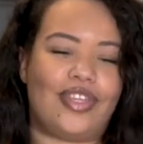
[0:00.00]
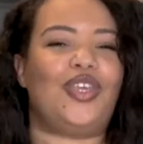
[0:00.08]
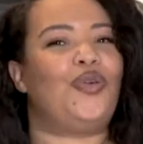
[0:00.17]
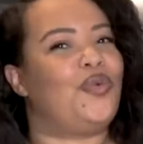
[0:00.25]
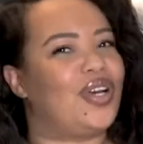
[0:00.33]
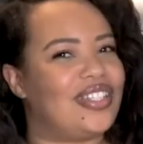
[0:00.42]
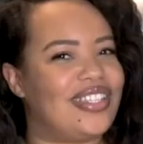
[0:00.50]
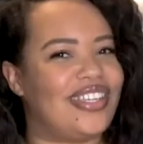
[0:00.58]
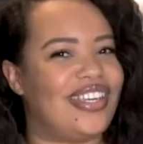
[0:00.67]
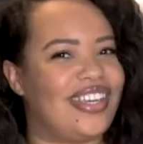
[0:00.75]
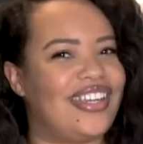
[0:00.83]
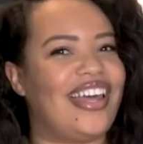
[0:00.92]
You want to
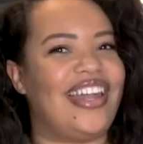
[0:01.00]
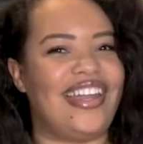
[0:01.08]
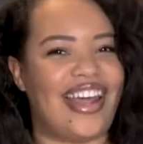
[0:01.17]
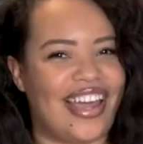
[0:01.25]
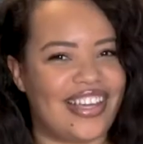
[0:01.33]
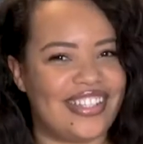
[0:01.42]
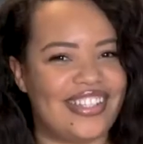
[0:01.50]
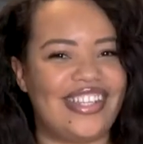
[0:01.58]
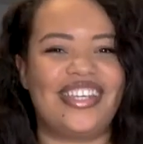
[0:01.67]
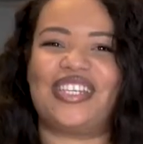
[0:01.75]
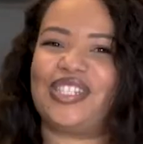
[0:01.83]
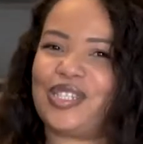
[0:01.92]
get a nice
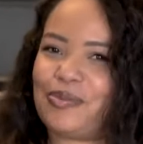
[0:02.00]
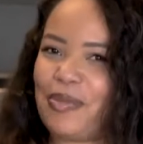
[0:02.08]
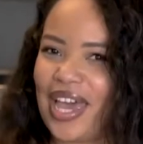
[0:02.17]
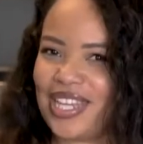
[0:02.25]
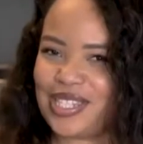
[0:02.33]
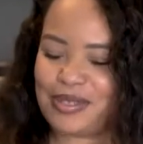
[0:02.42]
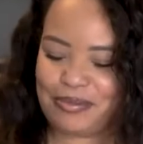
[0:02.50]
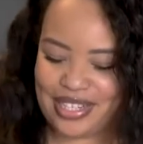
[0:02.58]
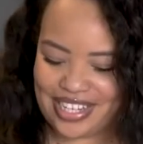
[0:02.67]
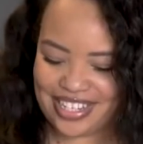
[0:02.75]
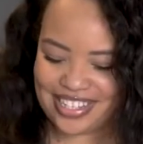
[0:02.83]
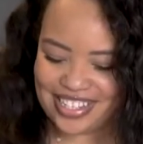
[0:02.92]
spice
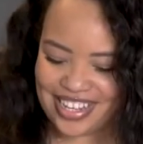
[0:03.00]
blend.